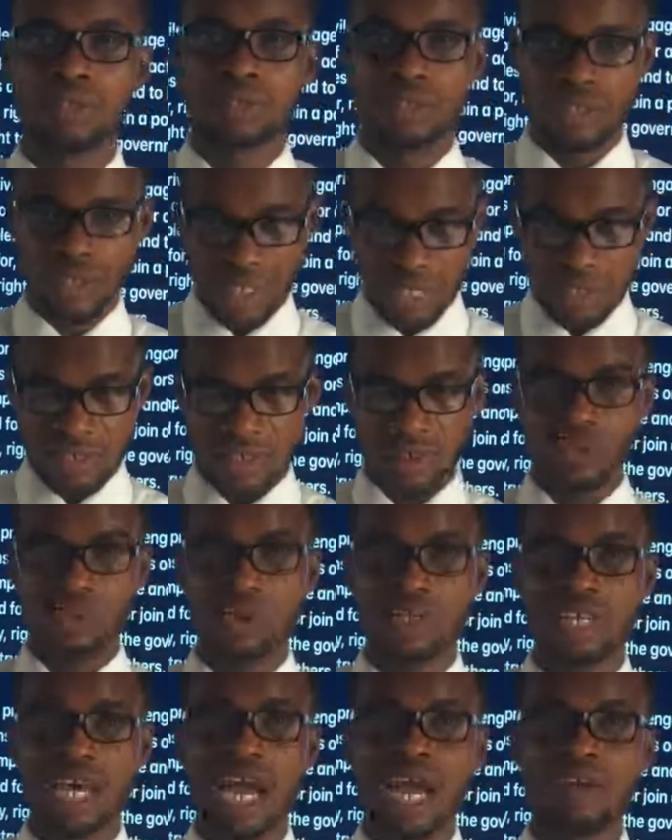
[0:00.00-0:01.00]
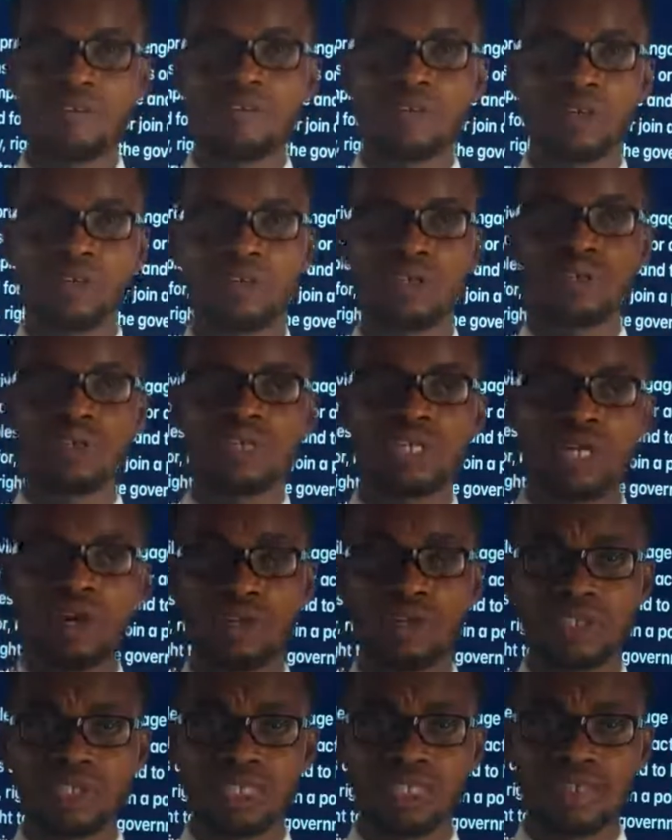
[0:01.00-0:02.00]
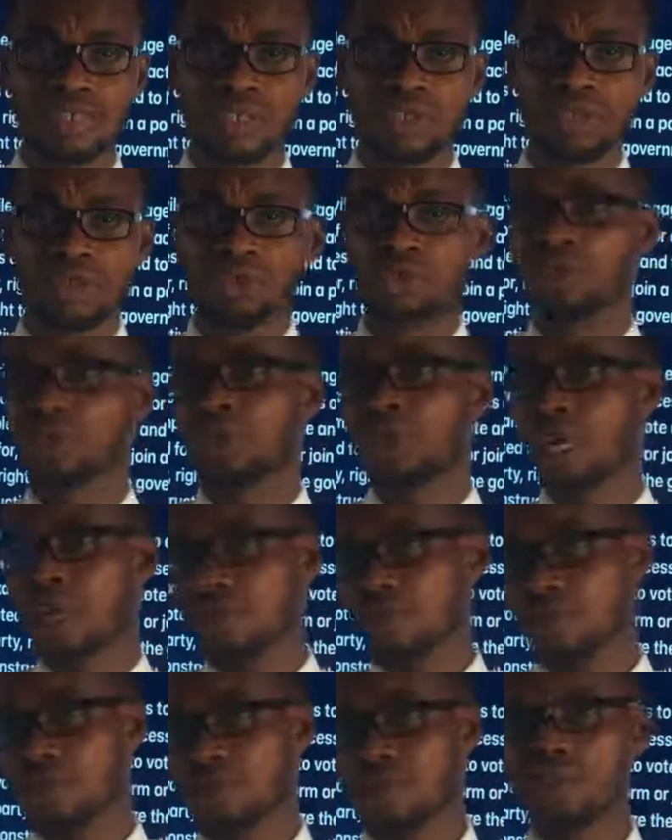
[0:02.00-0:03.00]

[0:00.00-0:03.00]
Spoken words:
This is what I have for you today JCL Tutorials.